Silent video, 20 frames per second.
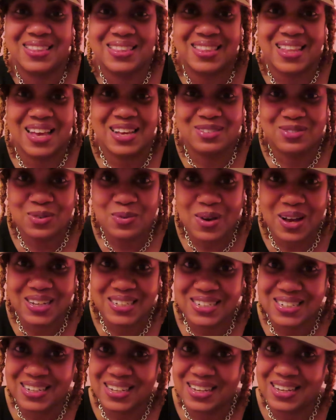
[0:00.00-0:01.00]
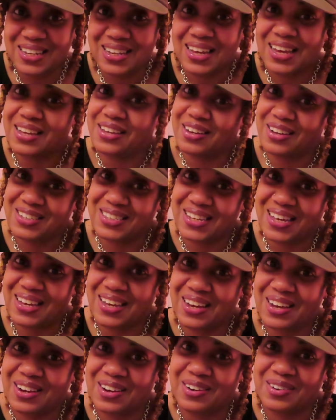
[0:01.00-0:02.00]
Thanks for watching, and y'all take
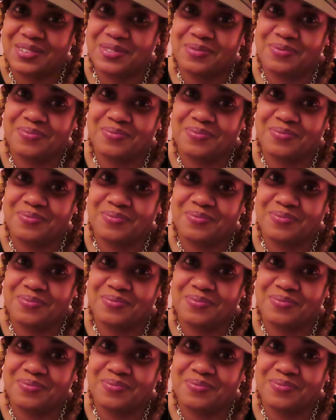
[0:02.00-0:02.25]
care.